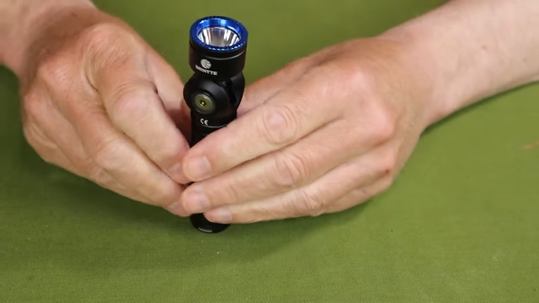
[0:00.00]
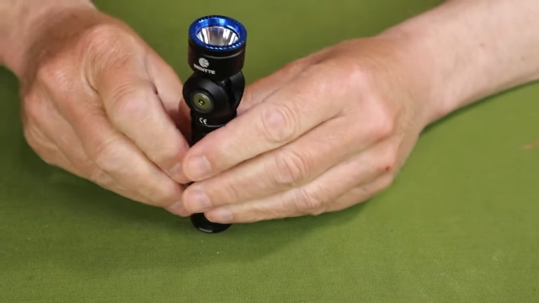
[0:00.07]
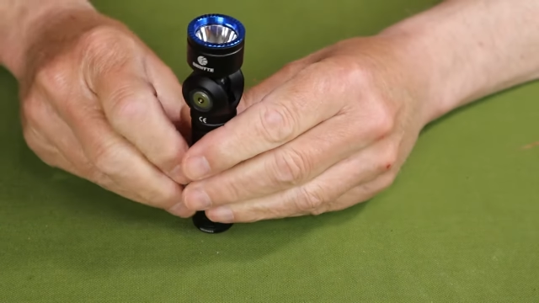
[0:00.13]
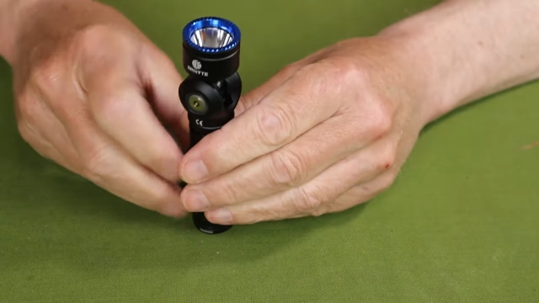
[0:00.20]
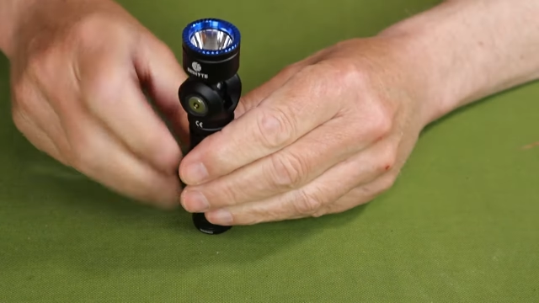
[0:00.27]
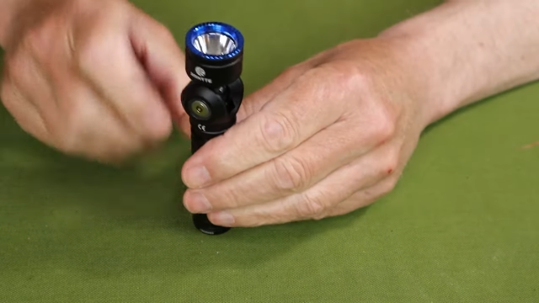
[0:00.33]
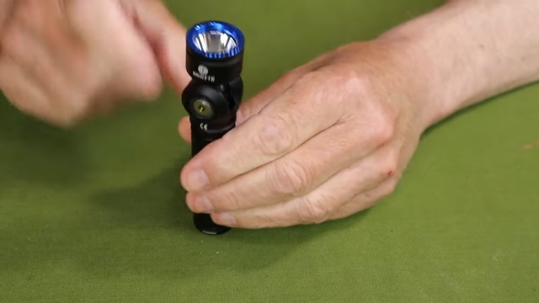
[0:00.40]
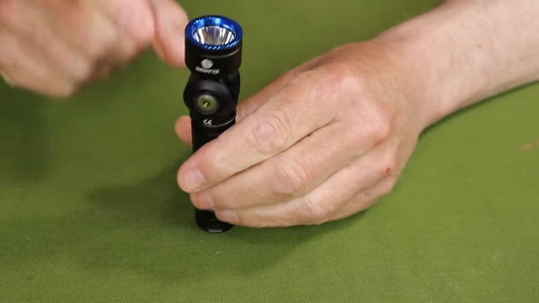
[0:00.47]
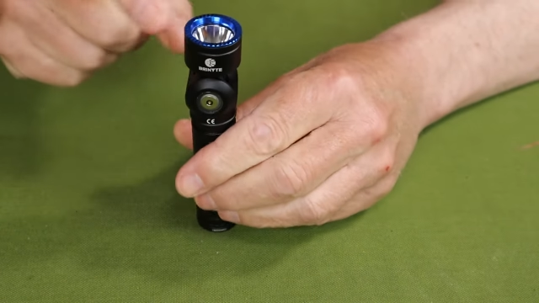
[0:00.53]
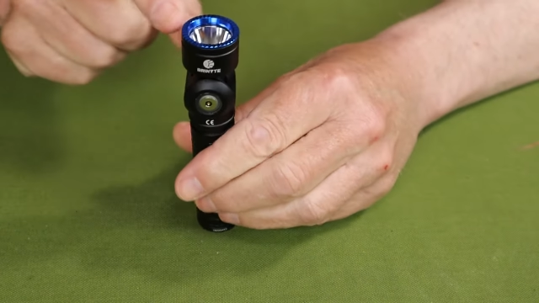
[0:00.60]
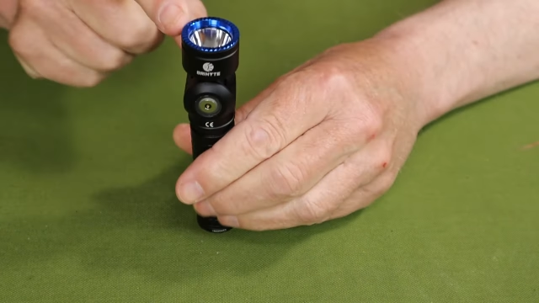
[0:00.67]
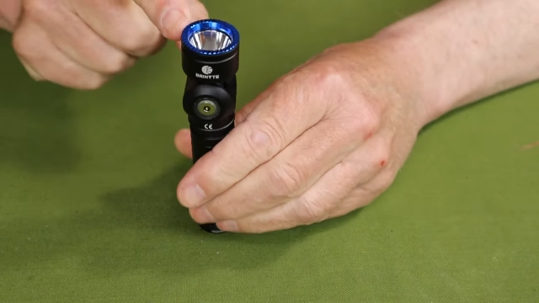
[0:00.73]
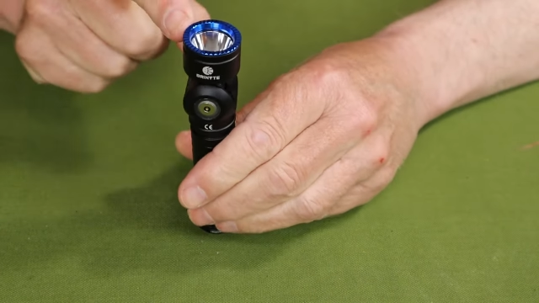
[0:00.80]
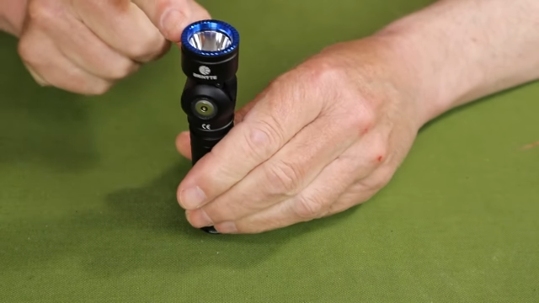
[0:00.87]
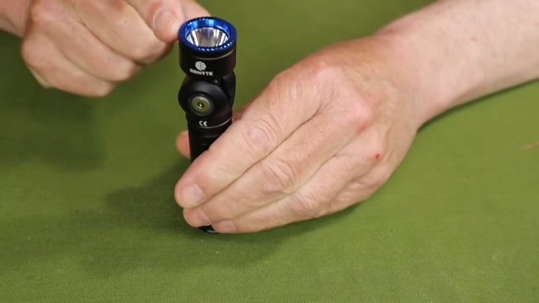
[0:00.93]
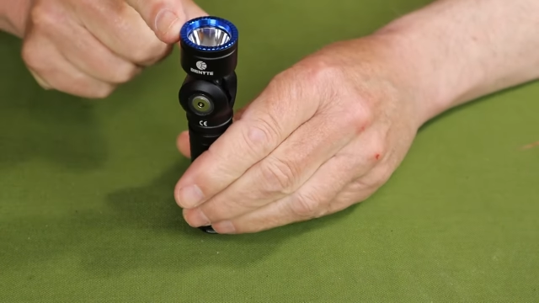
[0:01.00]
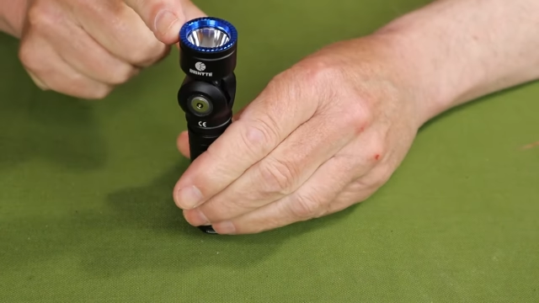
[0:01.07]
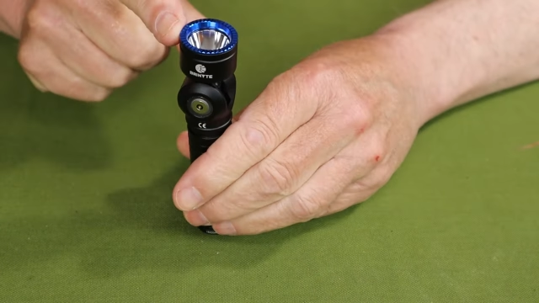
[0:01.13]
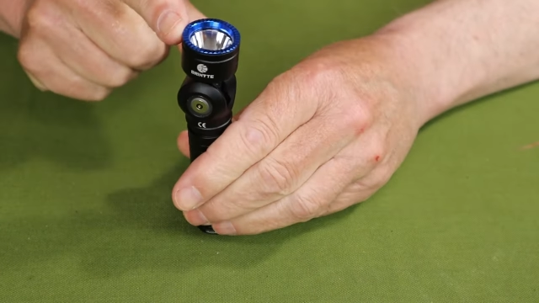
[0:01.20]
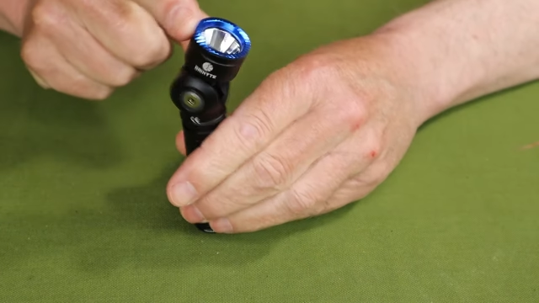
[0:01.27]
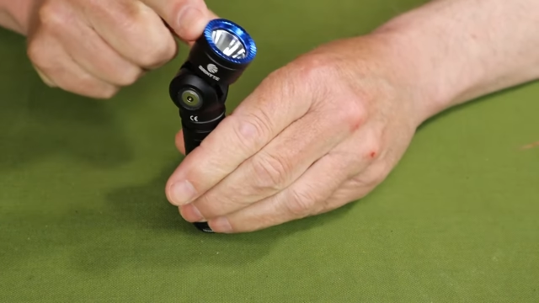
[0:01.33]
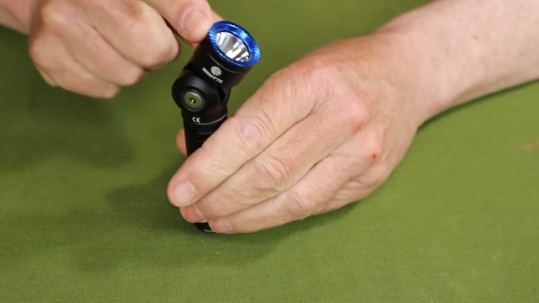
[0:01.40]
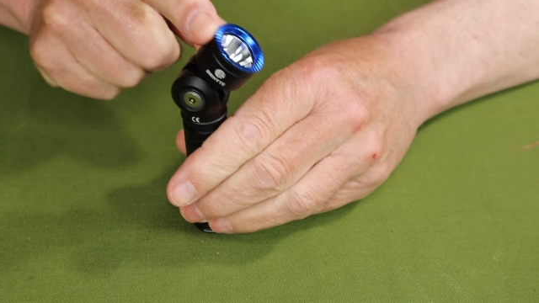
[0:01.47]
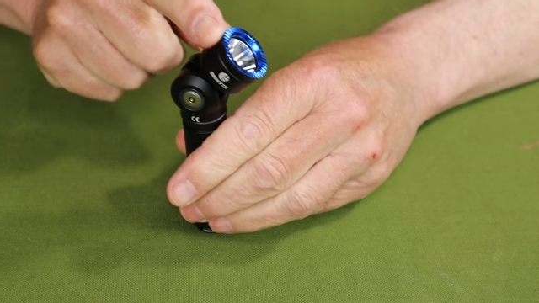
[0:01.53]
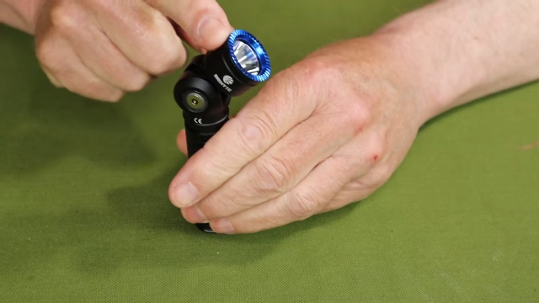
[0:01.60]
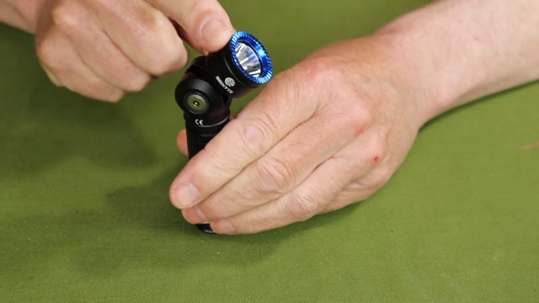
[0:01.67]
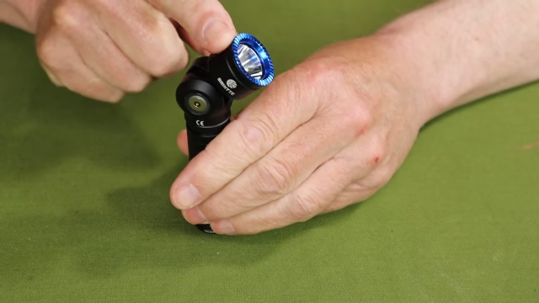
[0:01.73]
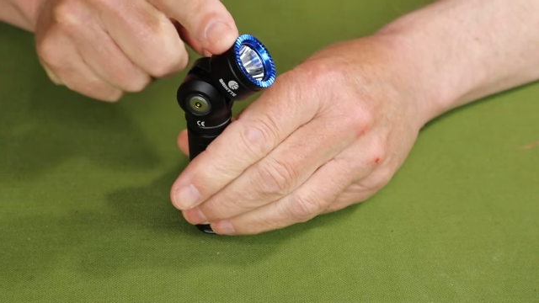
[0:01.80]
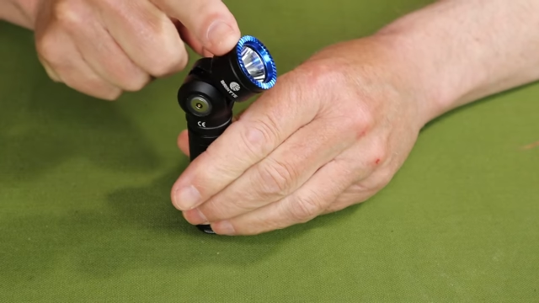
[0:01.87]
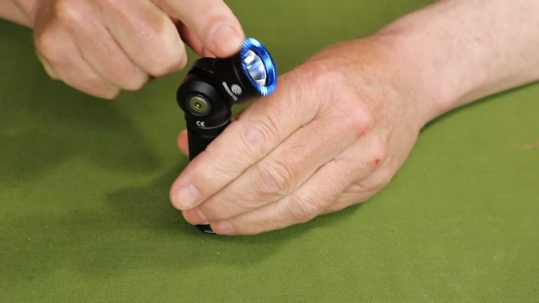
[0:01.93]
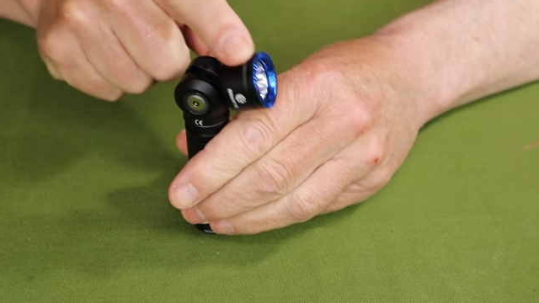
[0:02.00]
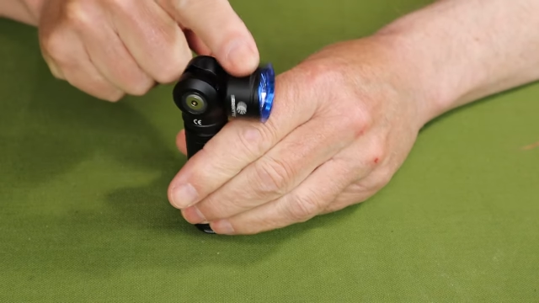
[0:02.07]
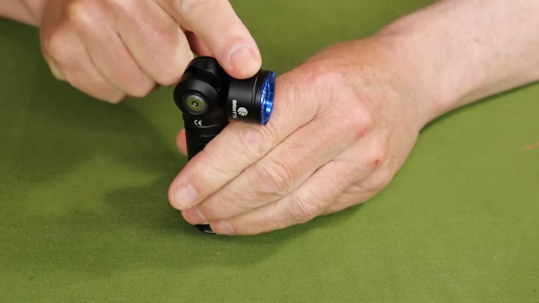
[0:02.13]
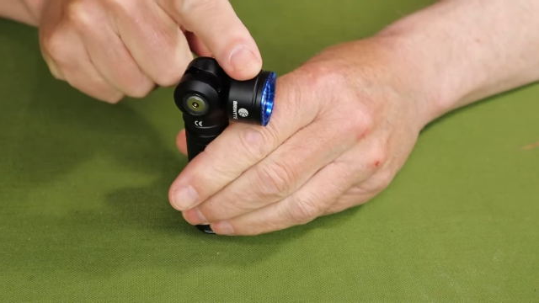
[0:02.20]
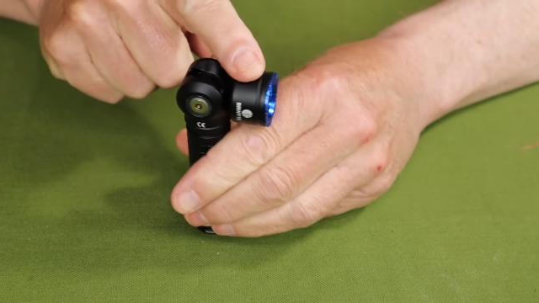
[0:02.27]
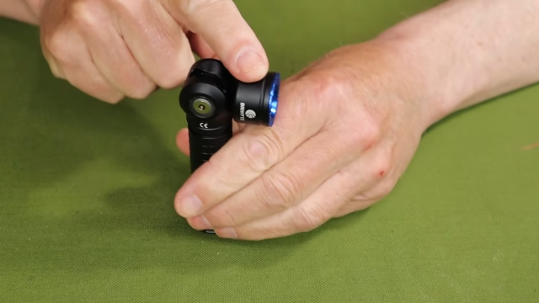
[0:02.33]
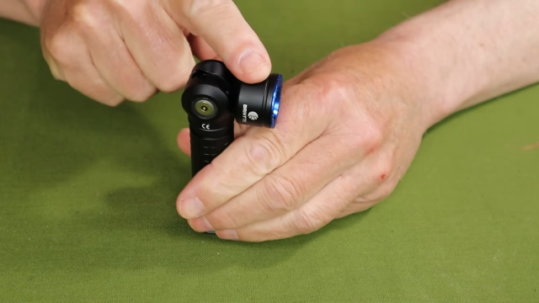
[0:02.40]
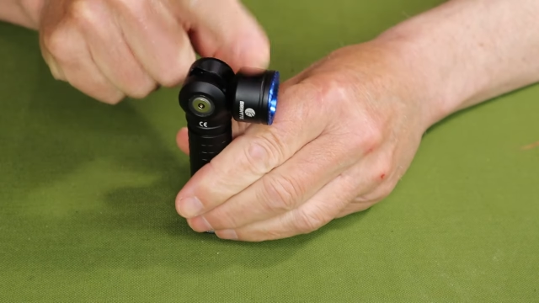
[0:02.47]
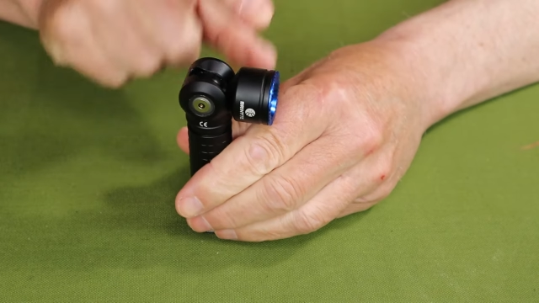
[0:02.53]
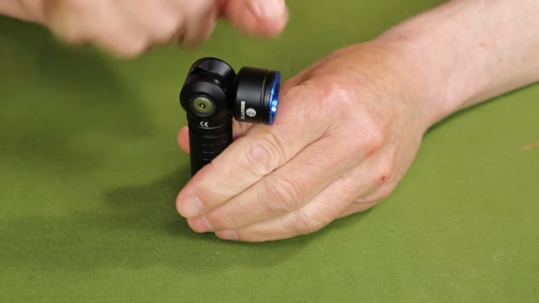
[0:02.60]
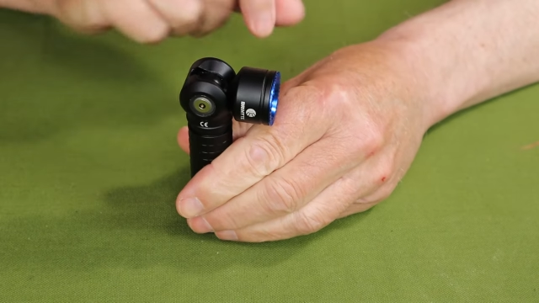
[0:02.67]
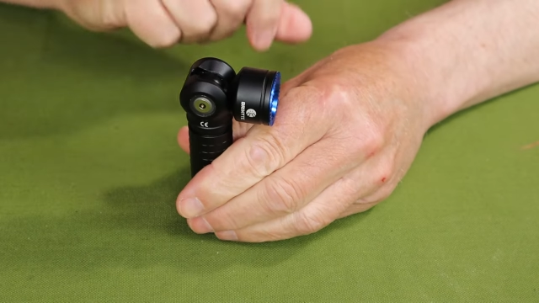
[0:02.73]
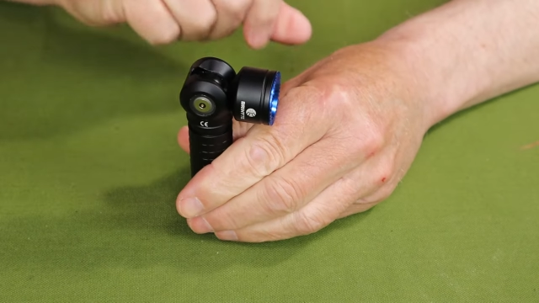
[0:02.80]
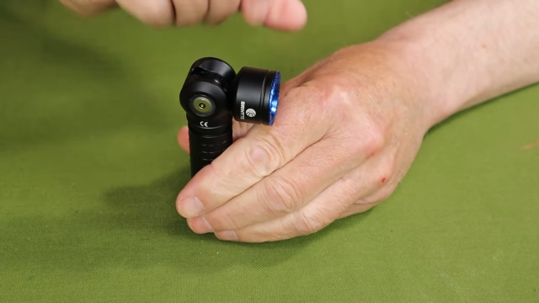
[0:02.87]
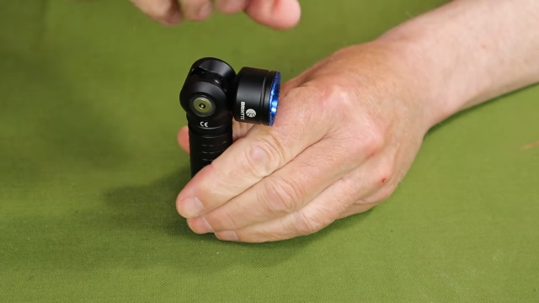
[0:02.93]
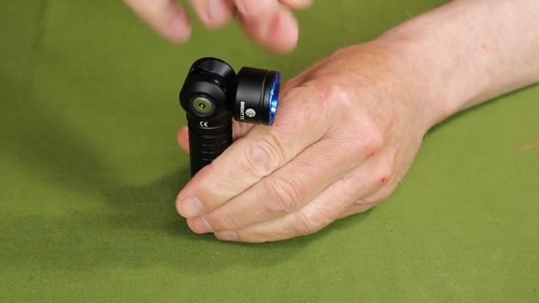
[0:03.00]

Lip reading: Nobody's mouth can be seen.